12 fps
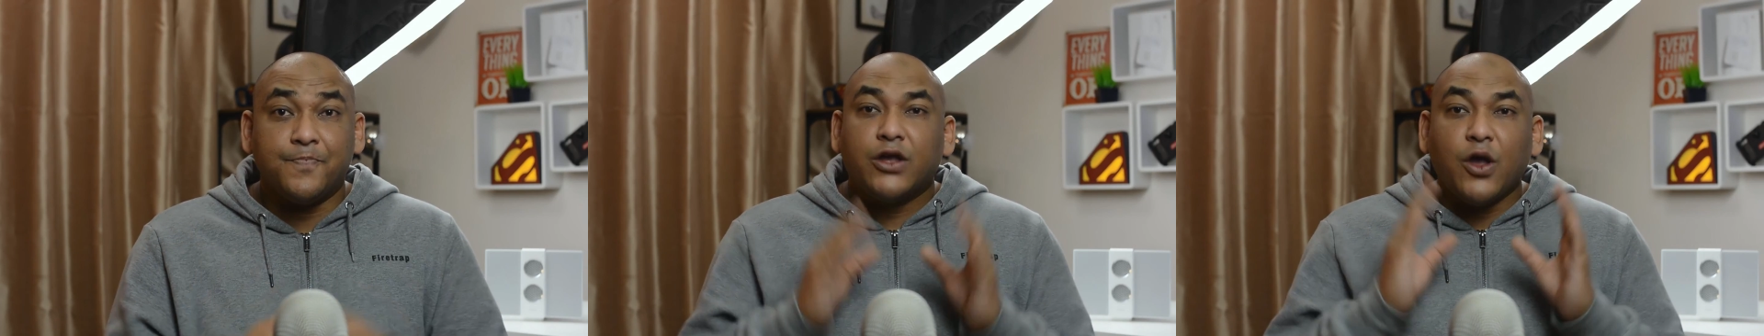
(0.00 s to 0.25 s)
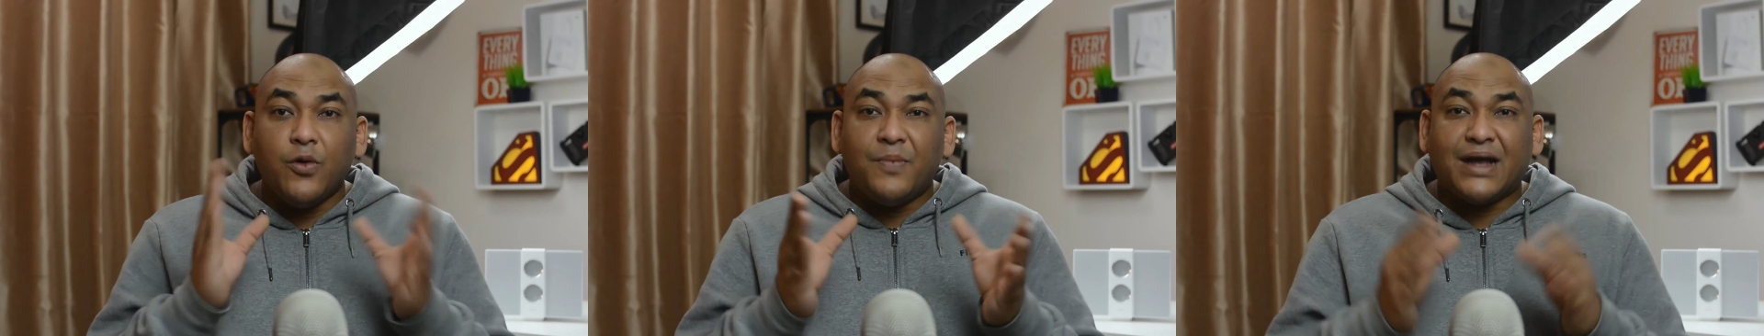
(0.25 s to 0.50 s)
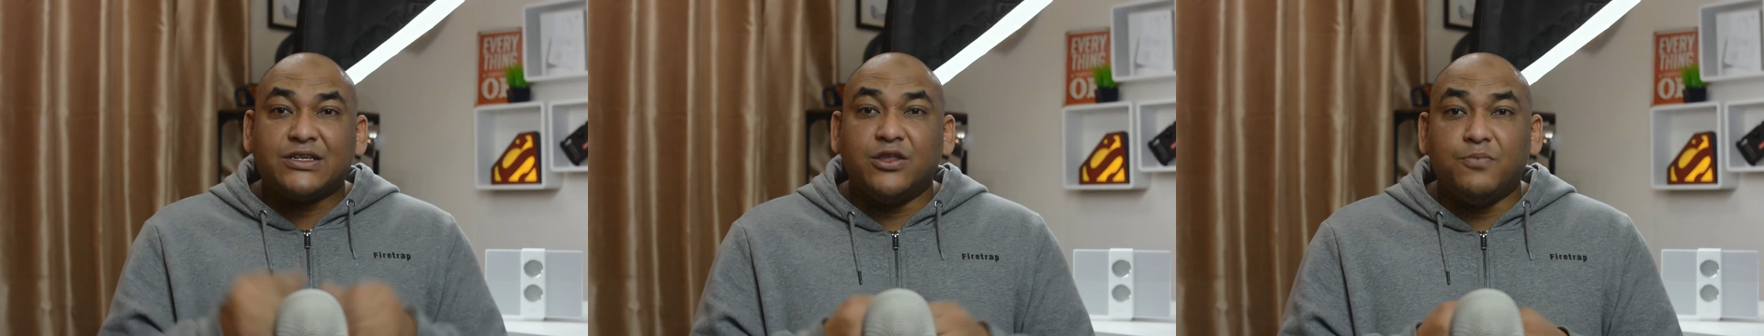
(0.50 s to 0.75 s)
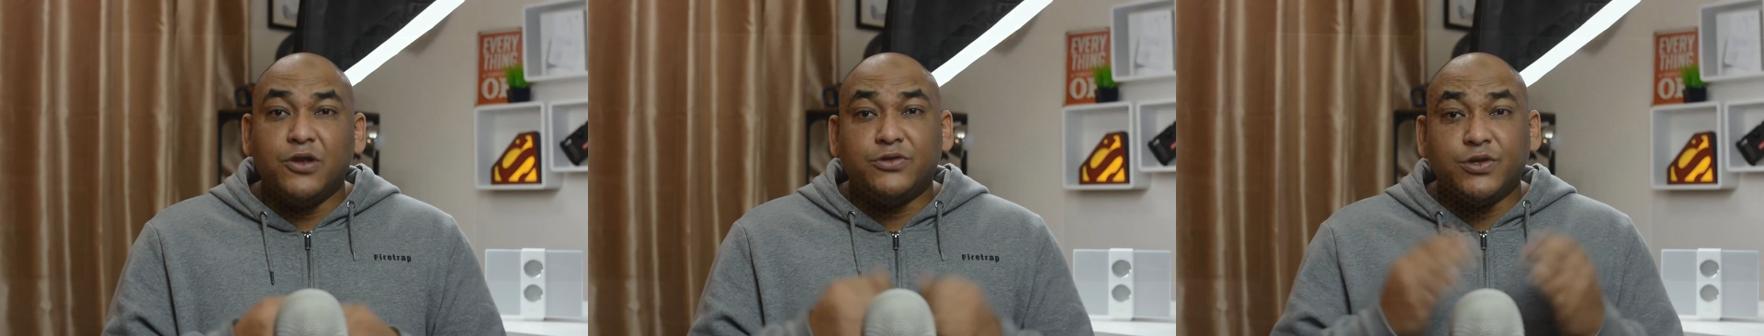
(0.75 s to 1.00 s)
Going back to the
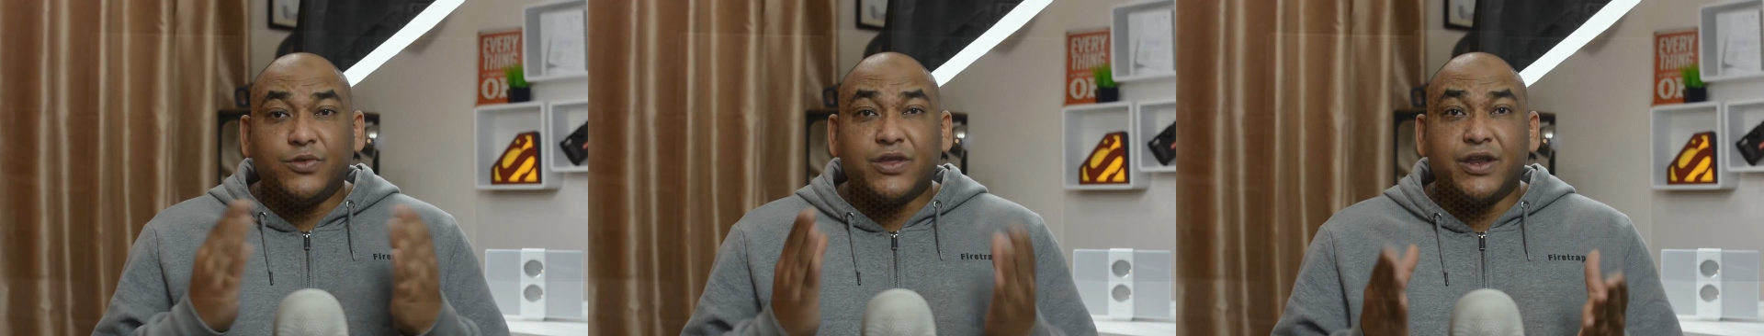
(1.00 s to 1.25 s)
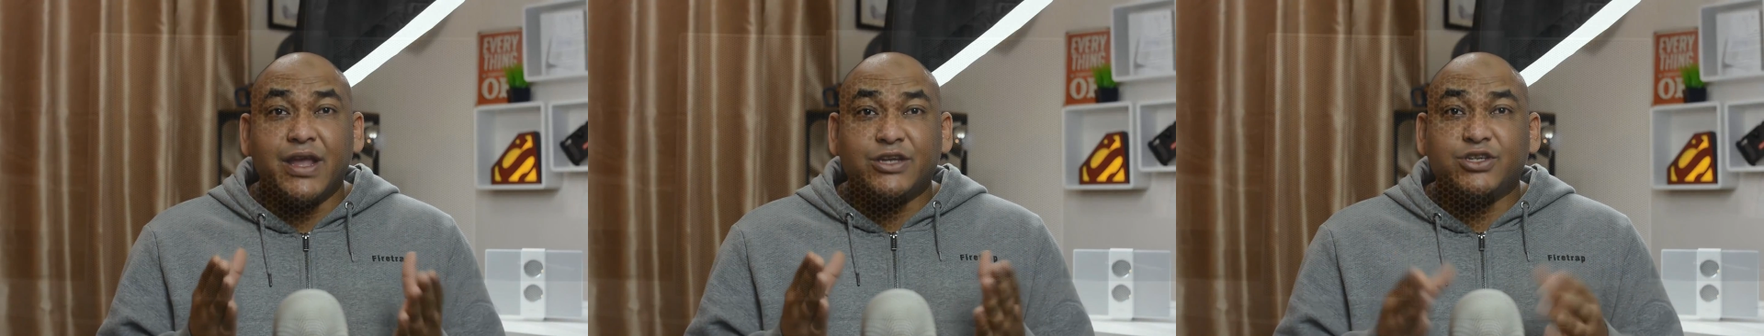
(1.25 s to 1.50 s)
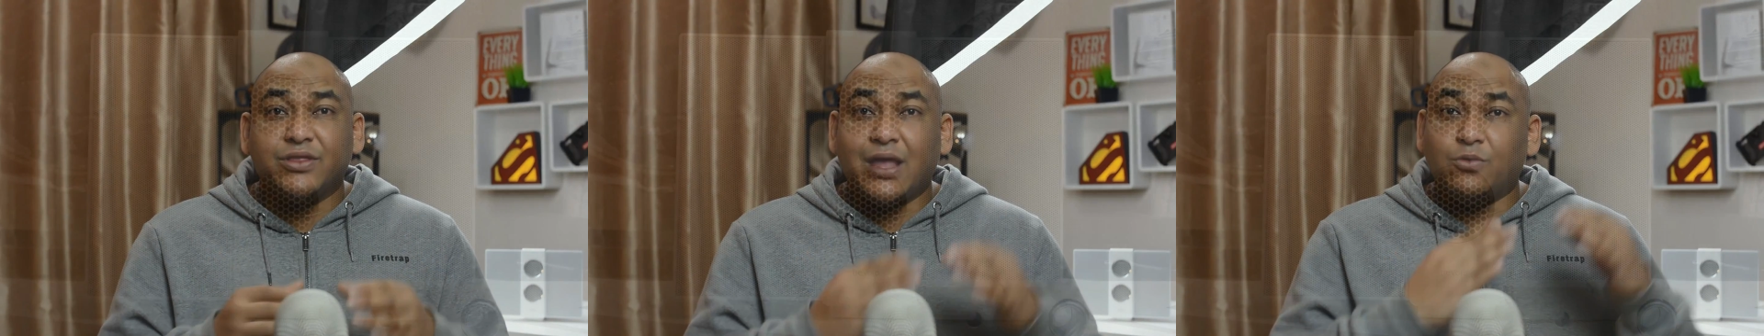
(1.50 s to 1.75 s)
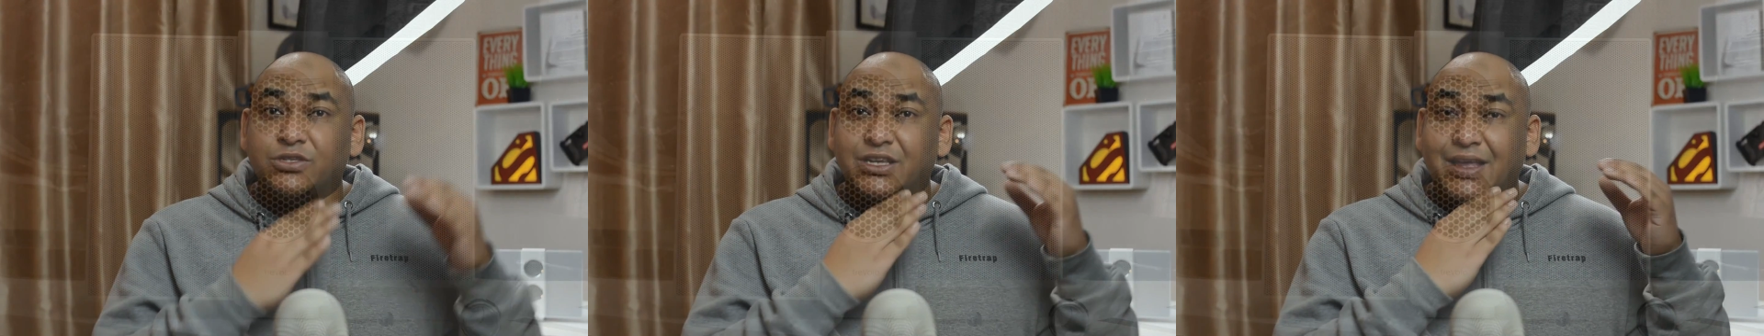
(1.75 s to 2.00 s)
Bluetooth connection,
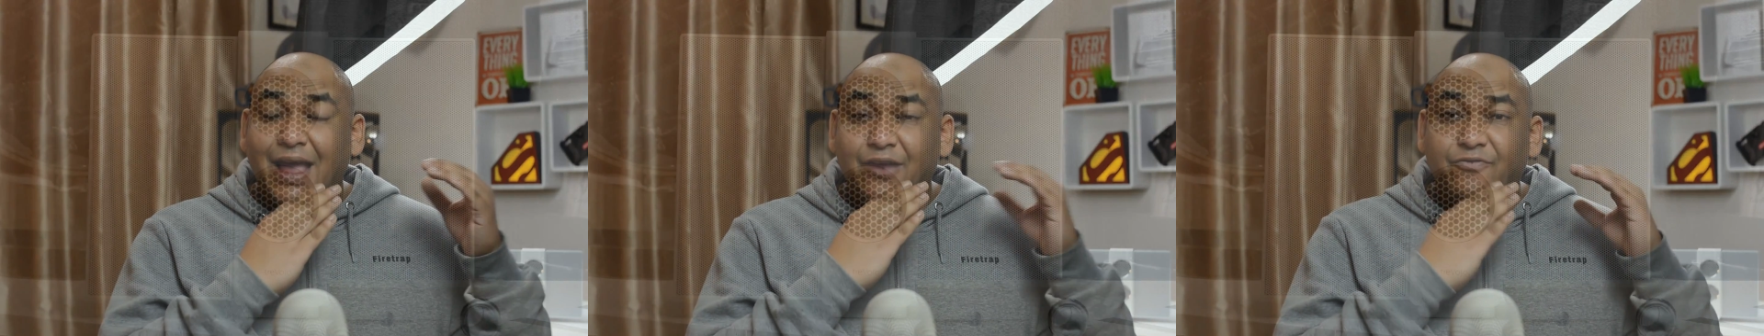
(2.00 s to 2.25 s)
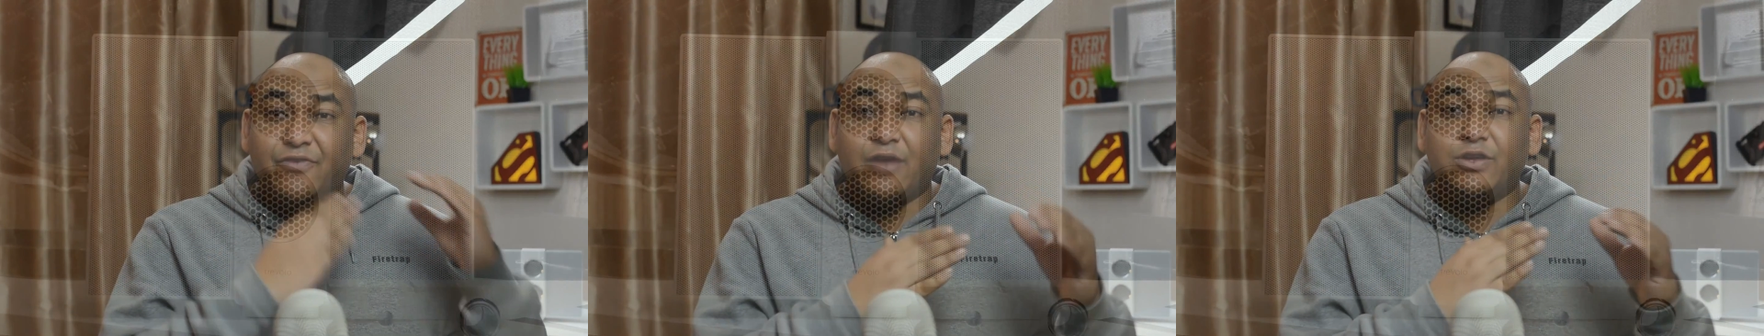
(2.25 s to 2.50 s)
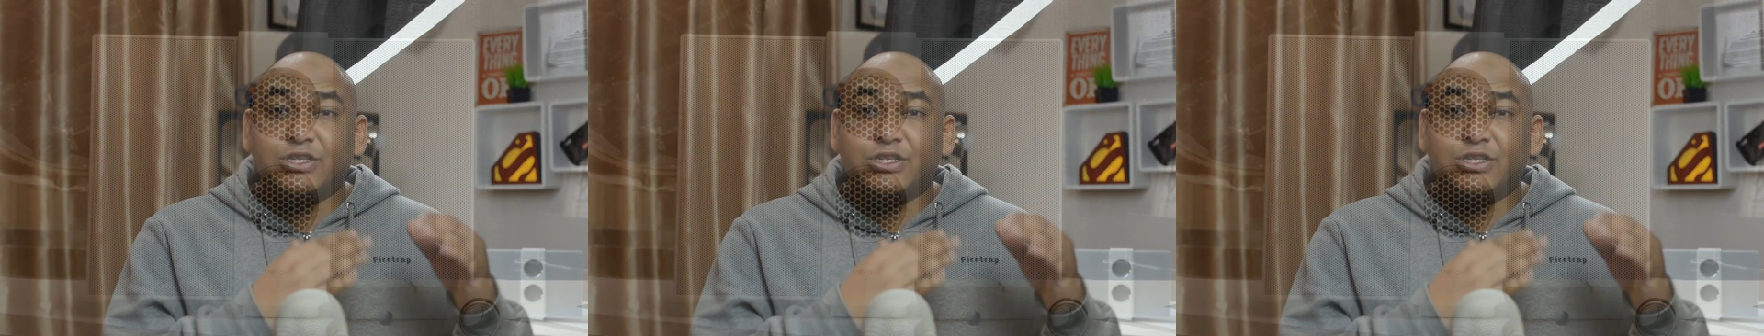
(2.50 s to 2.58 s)
that was again very